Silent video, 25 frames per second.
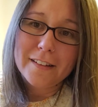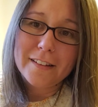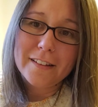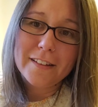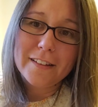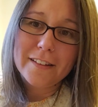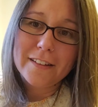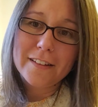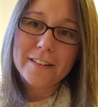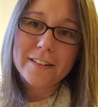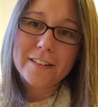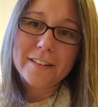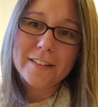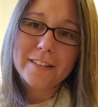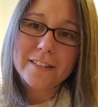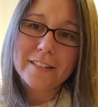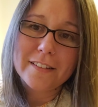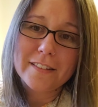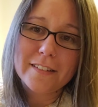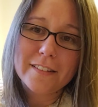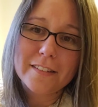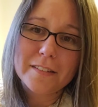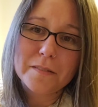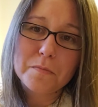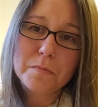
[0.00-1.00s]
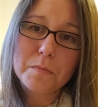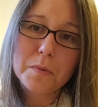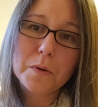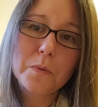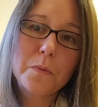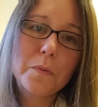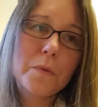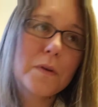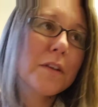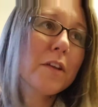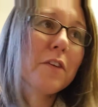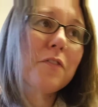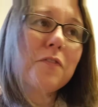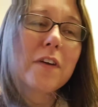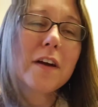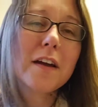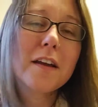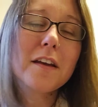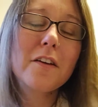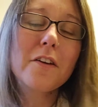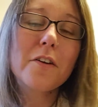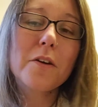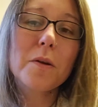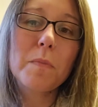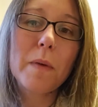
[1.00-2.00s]
but when you
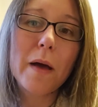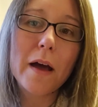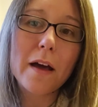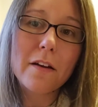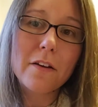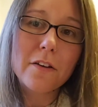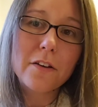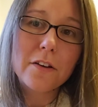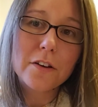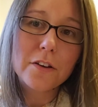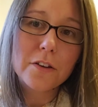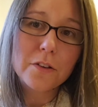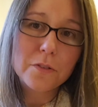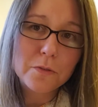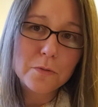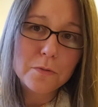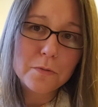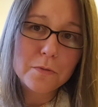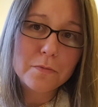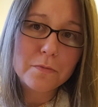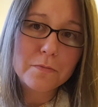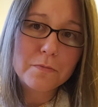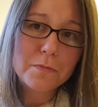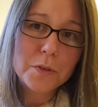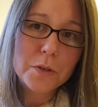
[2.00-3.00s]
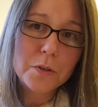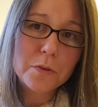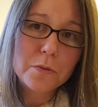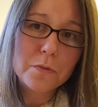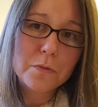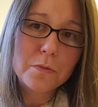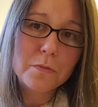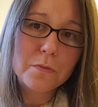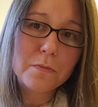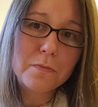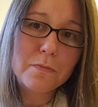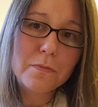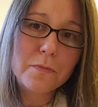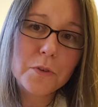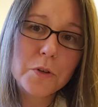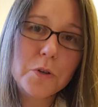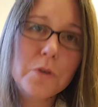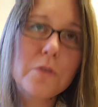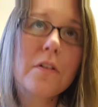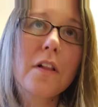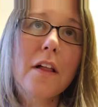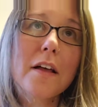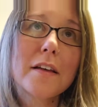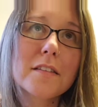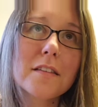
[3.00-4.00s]
find a good pattern, you you
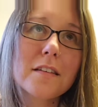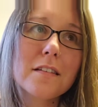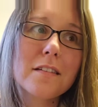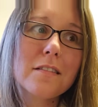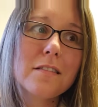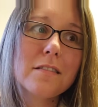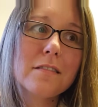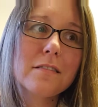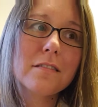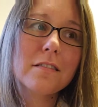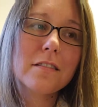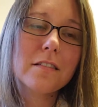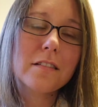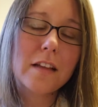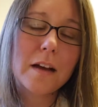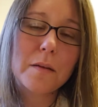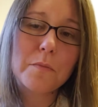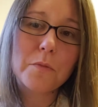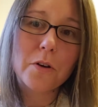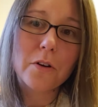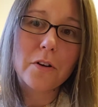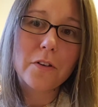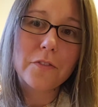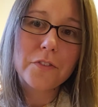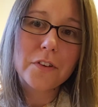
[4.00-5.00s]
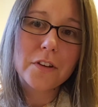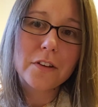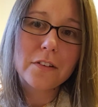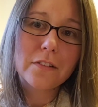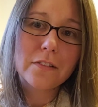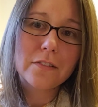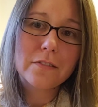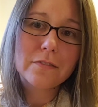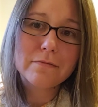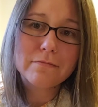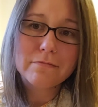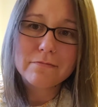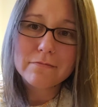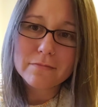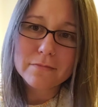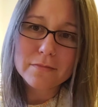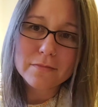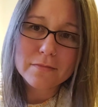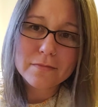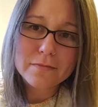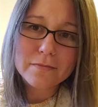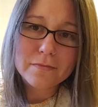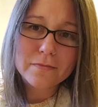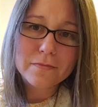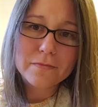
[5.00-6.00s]
utilize it a lot more often.
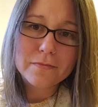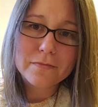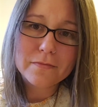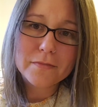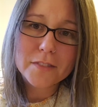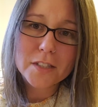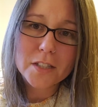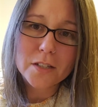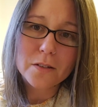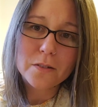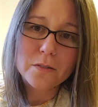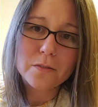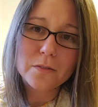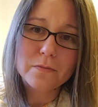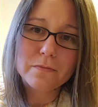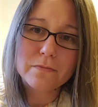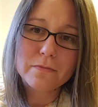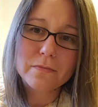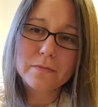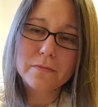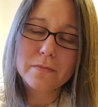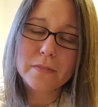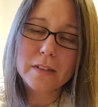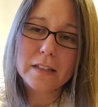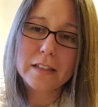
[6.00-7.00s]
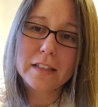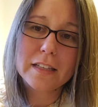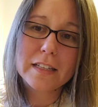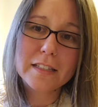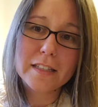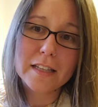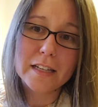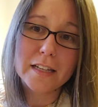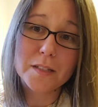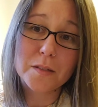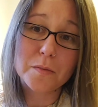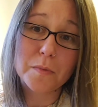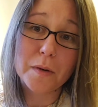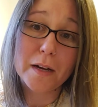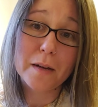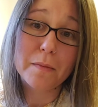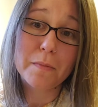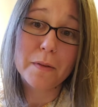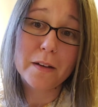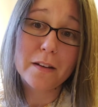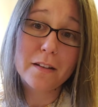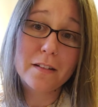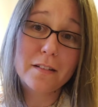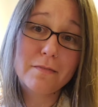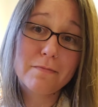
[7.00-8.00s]
So, at least that's my
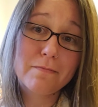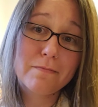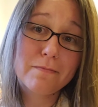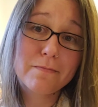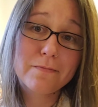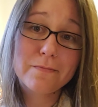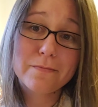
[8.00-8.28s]
opinion.